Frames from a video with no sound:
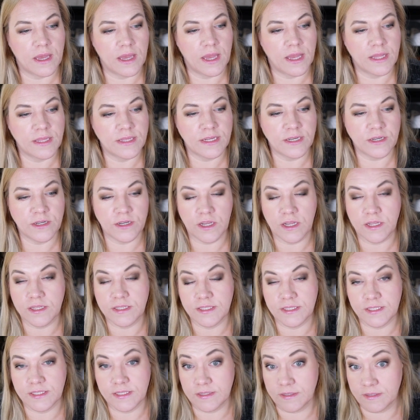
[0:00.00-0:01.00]
they're not
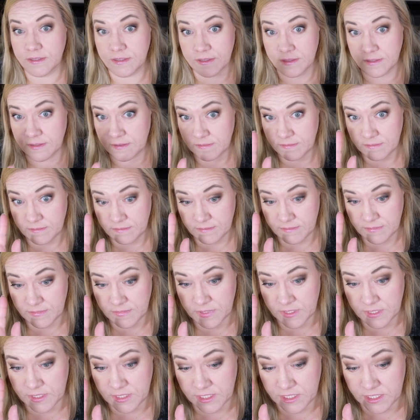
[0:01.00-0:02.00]

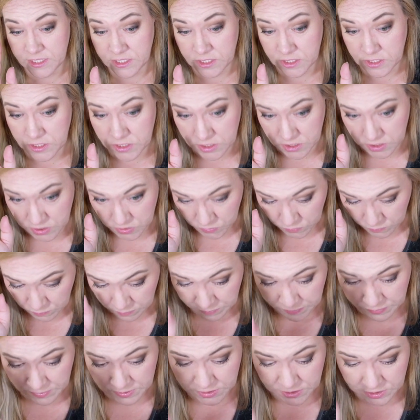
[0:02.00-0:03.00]

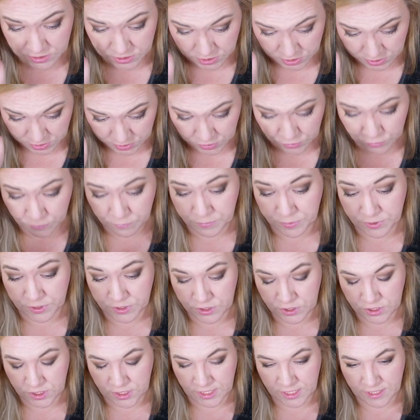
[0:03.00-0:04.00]
super duper
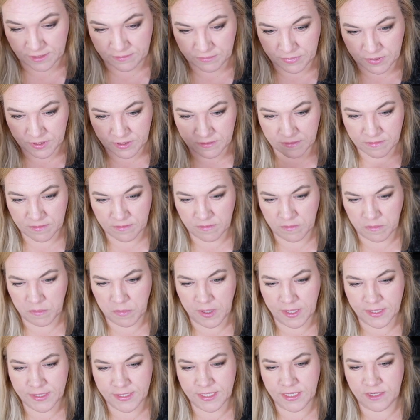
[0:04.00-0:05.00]
cheap,
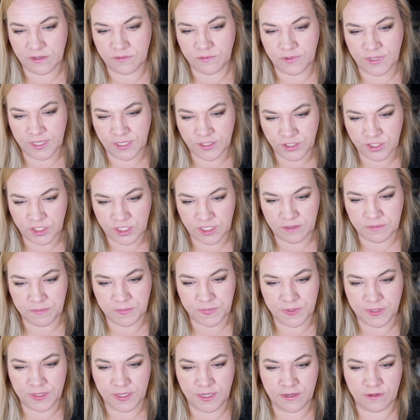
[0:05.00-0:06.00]
but they're way
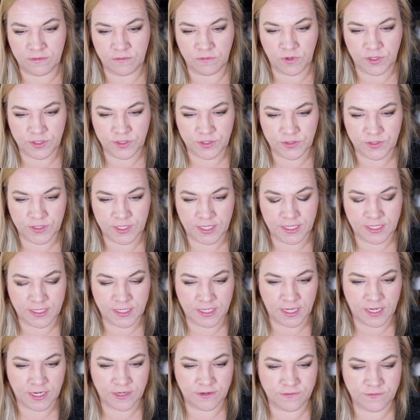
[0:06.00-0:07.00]
cheaper than what you can
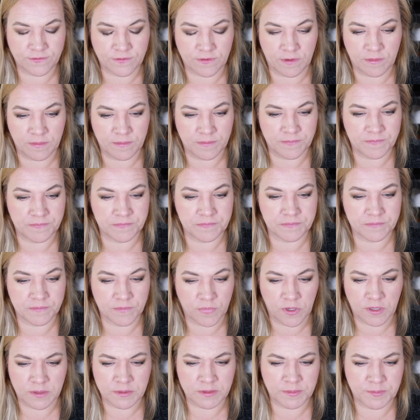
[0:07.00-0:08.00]
get from
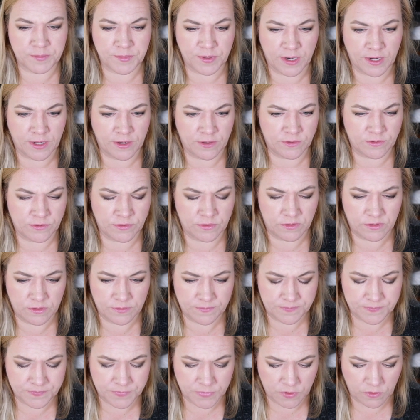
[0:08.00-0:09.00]
Bobbi Brown
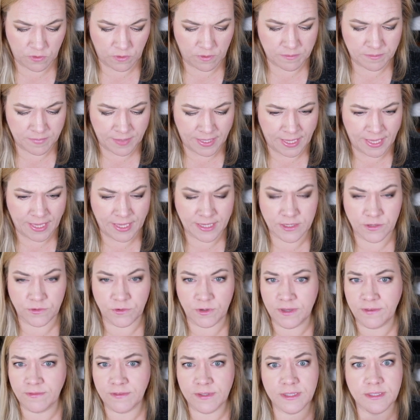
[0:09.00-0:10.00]
or MAC
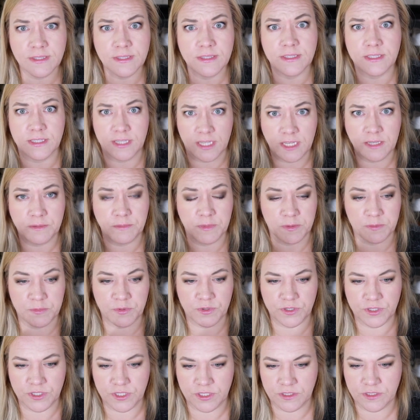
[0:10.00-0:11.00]
or even Sigma
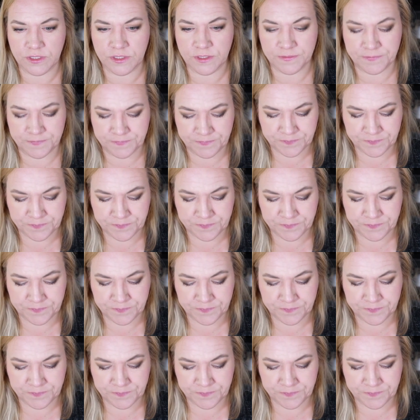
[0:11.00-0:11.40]
brushes.